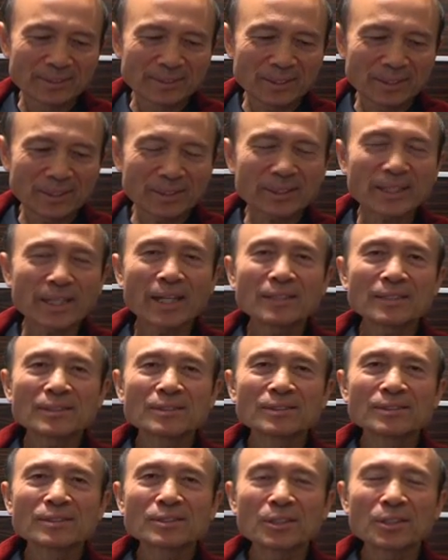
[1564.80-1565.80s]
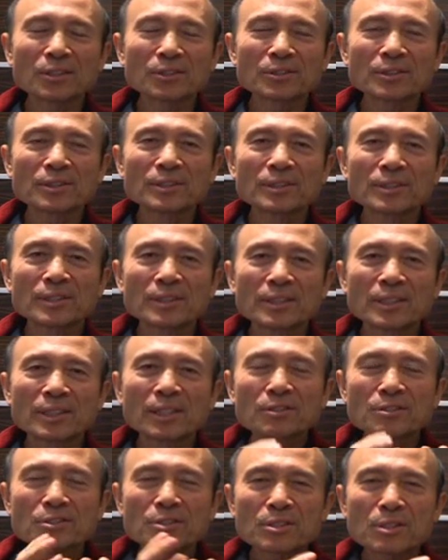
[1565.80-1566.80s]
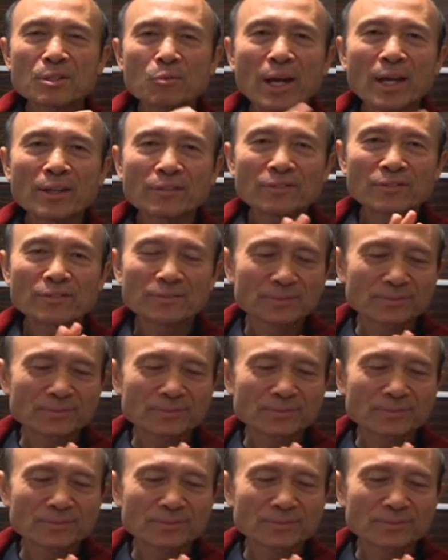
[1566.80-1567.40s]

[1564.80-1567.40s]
Okay, so here is the wife.